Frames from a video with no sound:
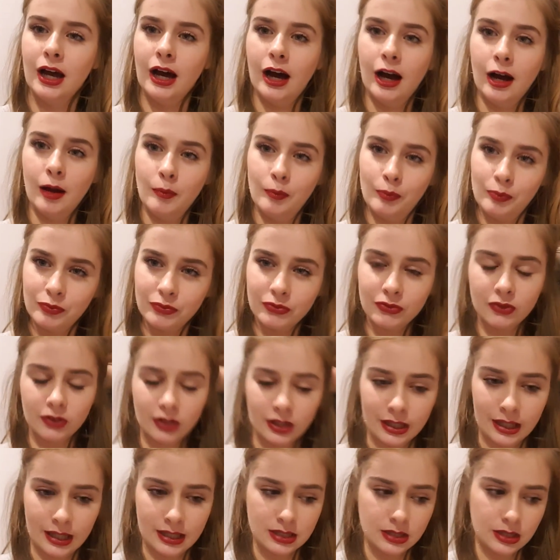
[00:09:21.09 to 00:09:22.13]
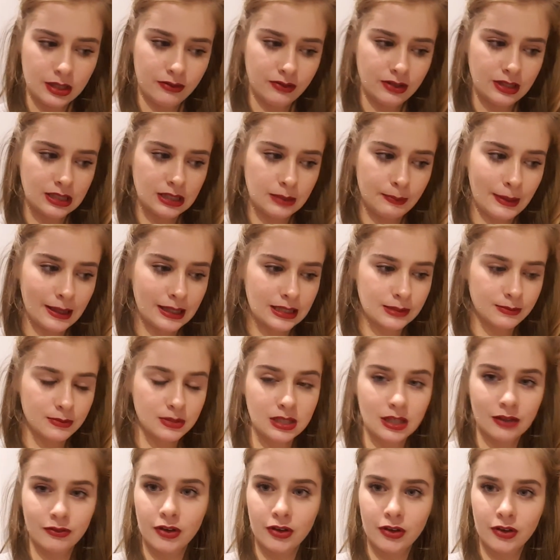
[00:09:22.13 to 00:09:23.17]
in case he ever needs to pick some
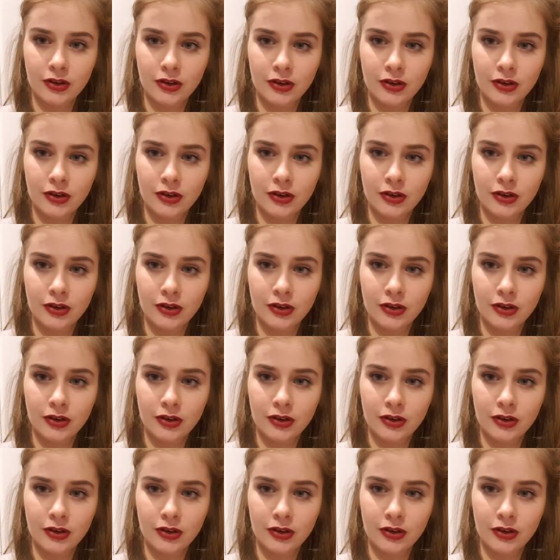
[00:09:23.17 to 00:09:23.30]
stuff up.